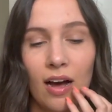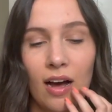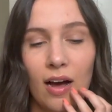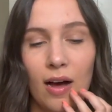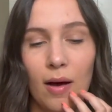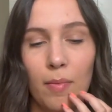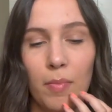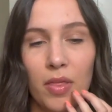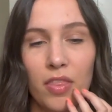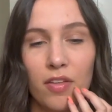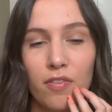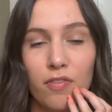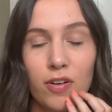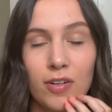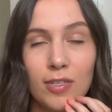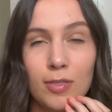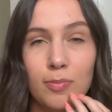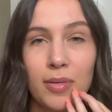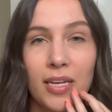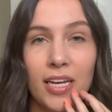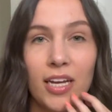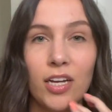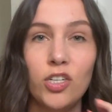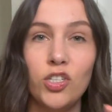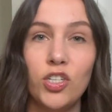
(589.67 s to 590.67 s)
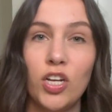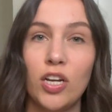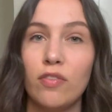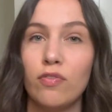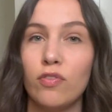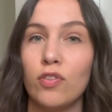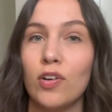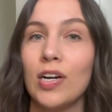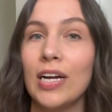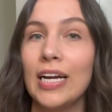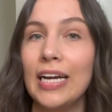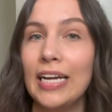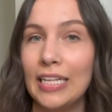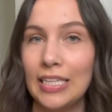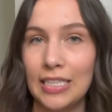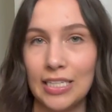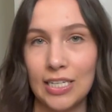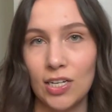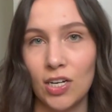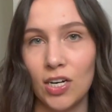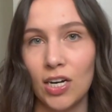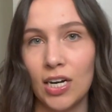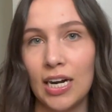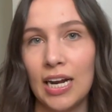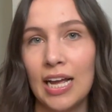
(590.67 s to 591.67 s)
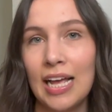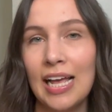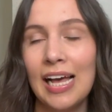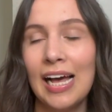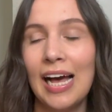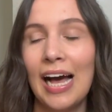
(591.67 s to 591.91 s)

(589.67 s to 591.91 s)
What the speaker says: The first being Jennifer Hillier.